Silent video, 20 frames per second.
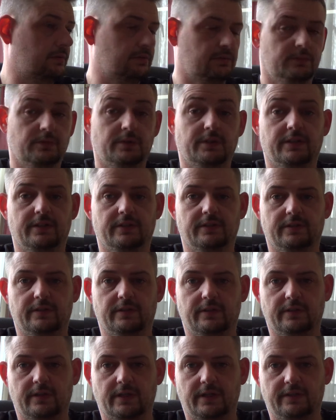we're the
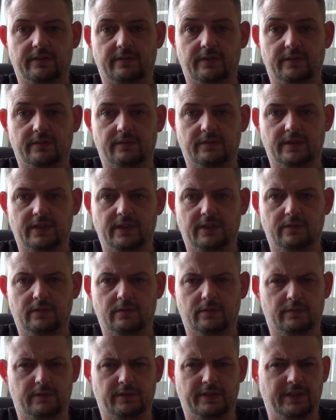19th today,
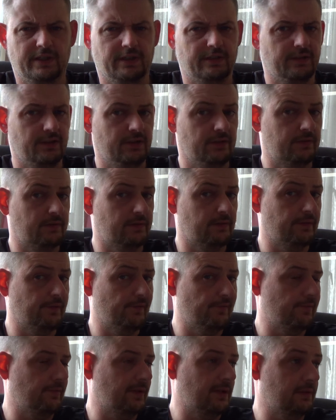or the 18th,
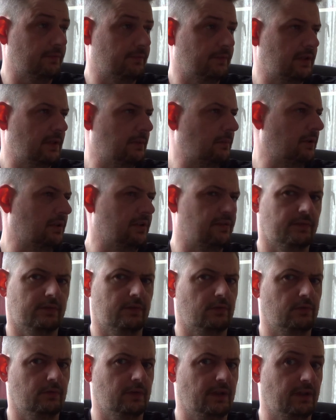well, taping this
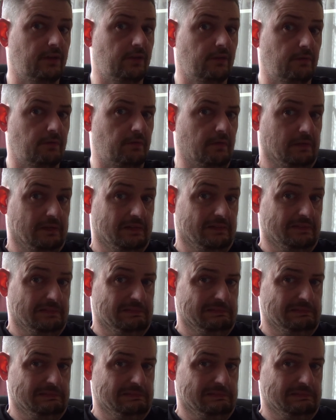2 days in front, so